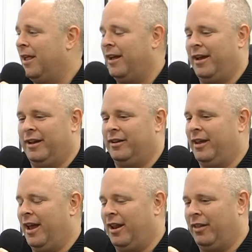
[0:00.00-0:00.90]
And
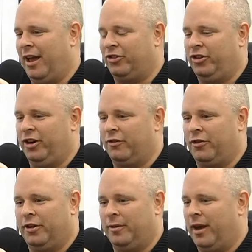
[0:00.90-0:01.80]
again, last year
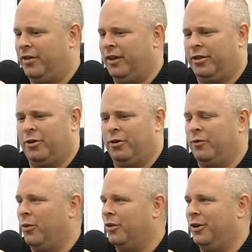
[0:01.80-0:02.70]
for the, I think, third or
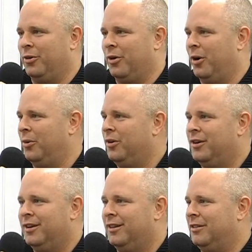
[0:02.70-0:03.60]
fourth year in a row,
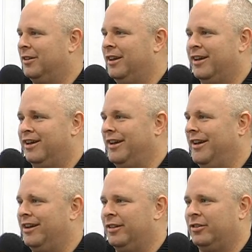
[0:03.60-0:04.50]
led the league in
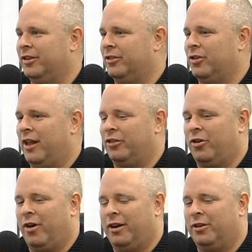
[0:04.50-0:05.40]
attendance. And so that's a
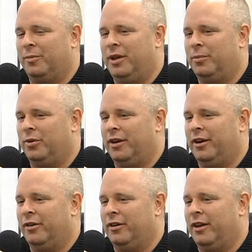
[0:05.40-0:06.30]
credit to the people
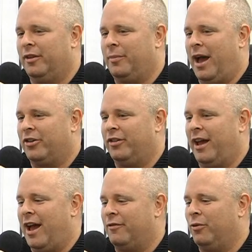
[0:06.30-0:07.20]
here and the passion they
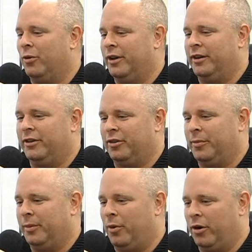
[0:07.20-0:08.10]
have for it. And it's a
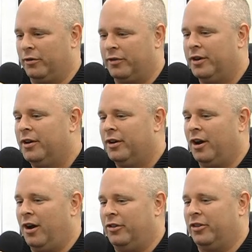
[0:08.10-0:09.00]
big part of
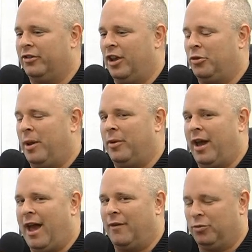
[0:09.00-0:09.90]
the success we'll be able to
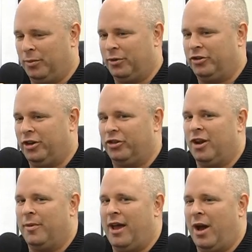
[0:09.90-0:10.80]
have. So we appreciate you
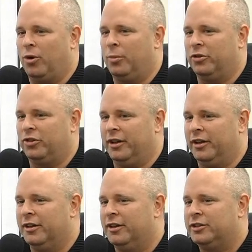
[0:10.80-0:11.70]
coming out and hope to see
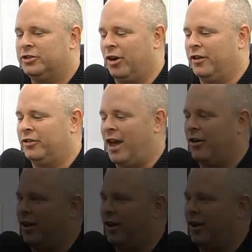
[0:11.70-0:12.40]
you starting this Saturday.